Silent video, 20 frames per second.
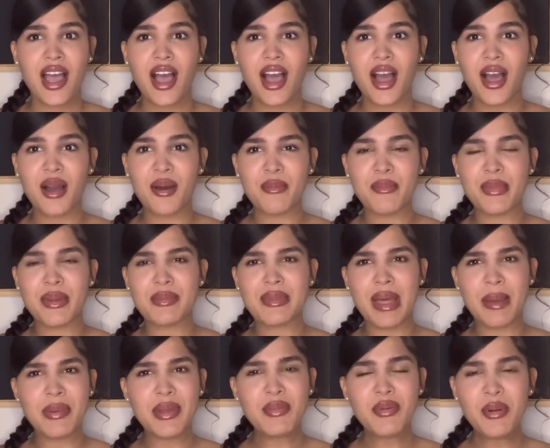Um,
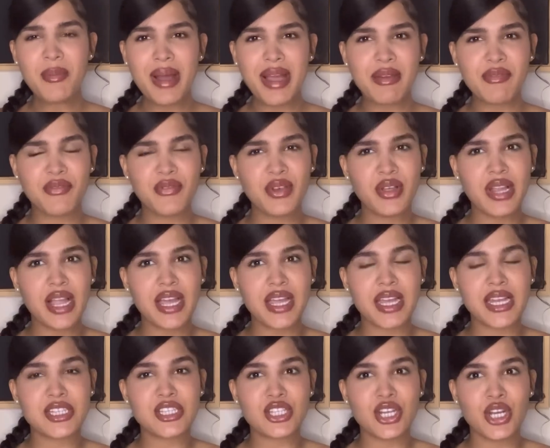that people might feel like
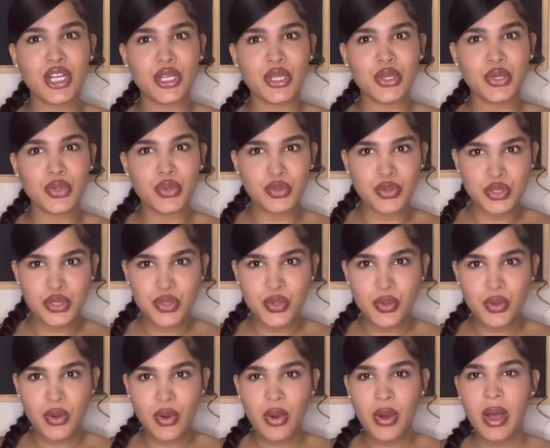it's
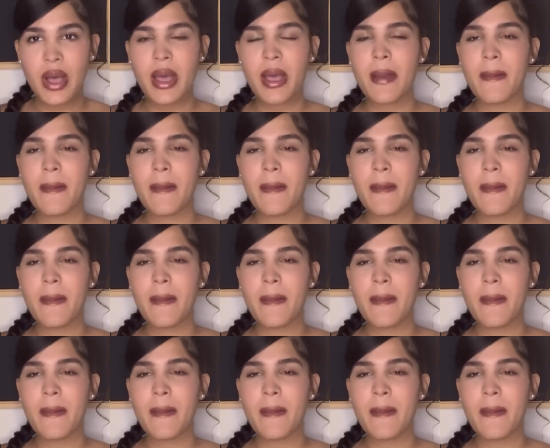unusual,